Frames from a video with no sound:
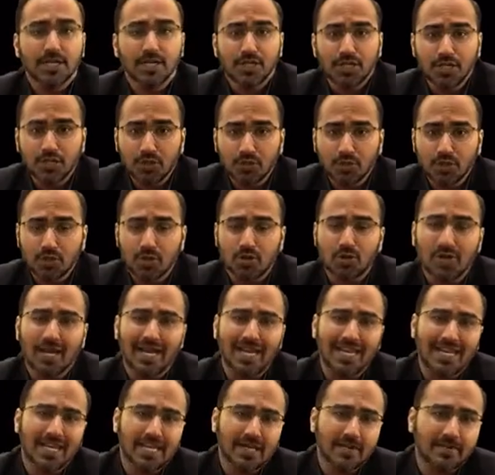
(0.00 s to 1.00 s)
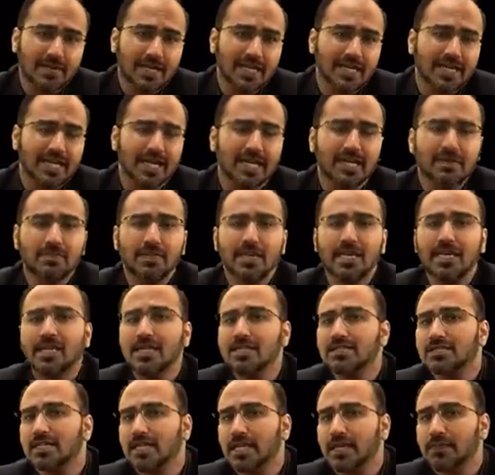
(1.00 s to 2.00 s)
you know LMA can be
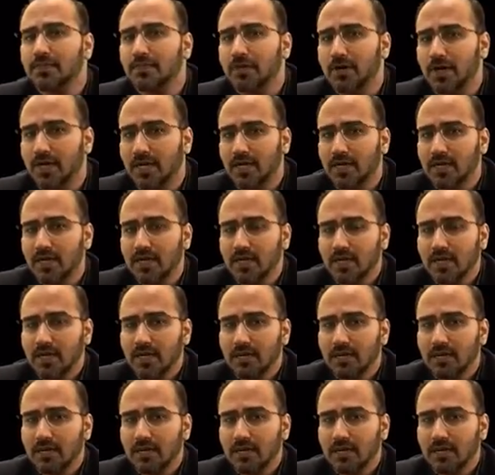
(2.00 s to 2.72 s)
easily put.